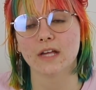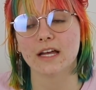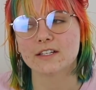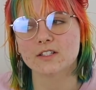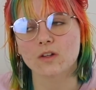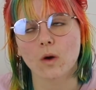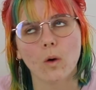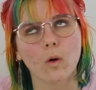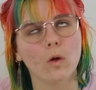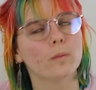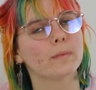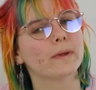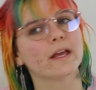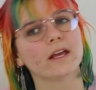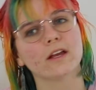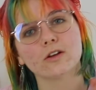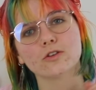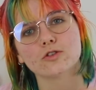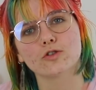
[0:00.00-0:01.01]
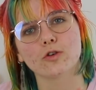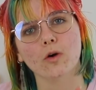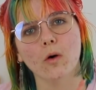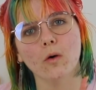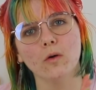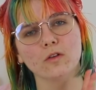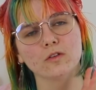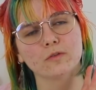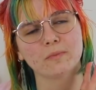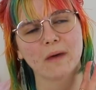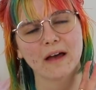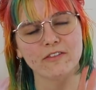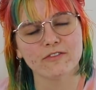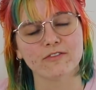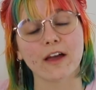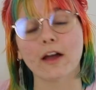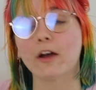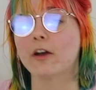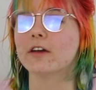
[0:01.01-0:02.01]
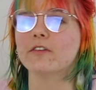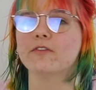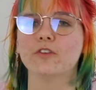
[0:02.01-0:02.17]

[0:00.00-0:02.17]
It's all being controlled by very